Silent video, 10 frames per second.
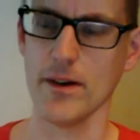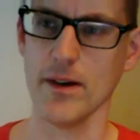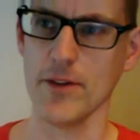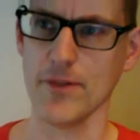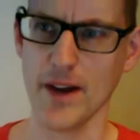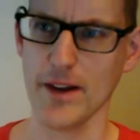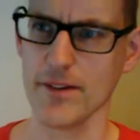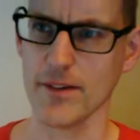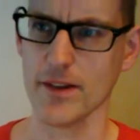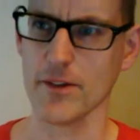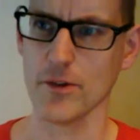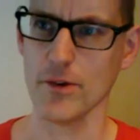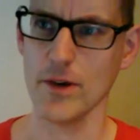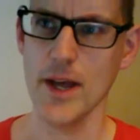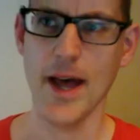advice that
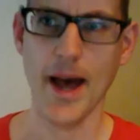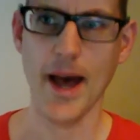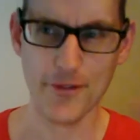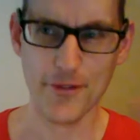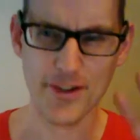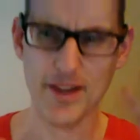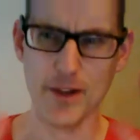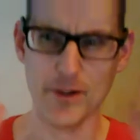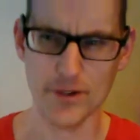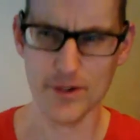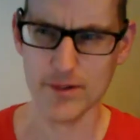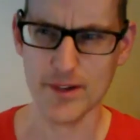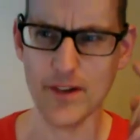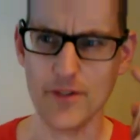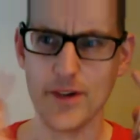you have seen, but you
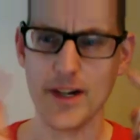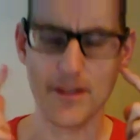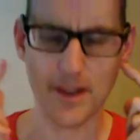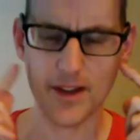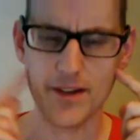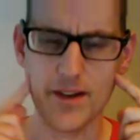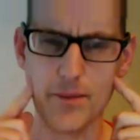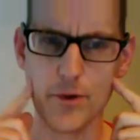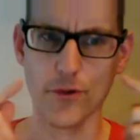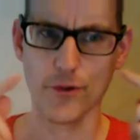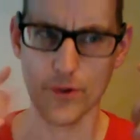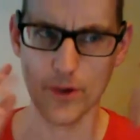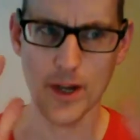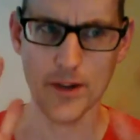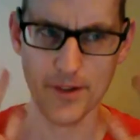didn't really take it in because you
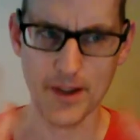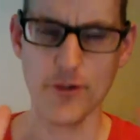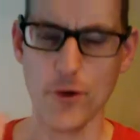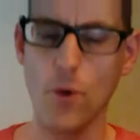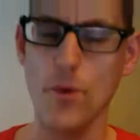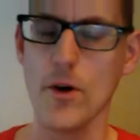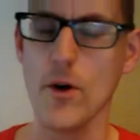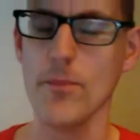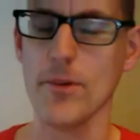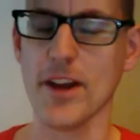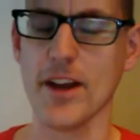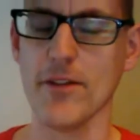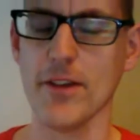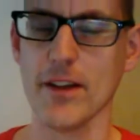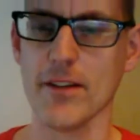tend to
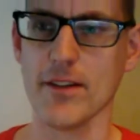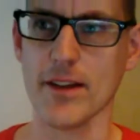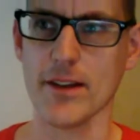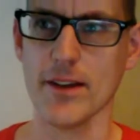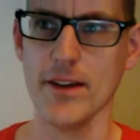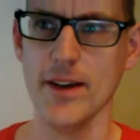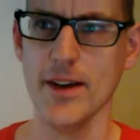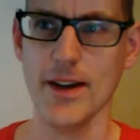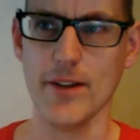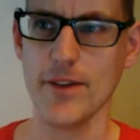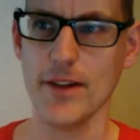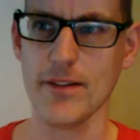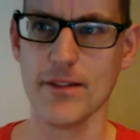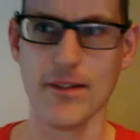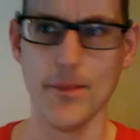overcomplicate things, and it
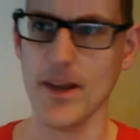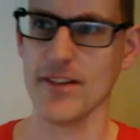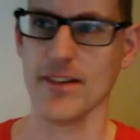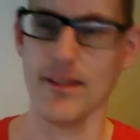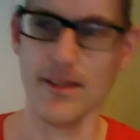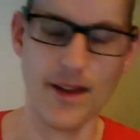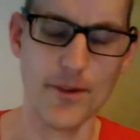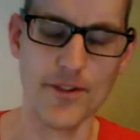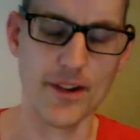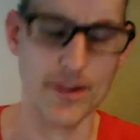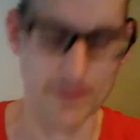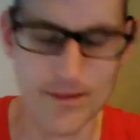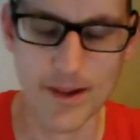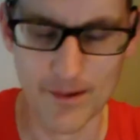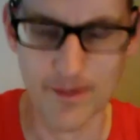feels amazing, I would say.
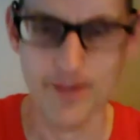Yeah.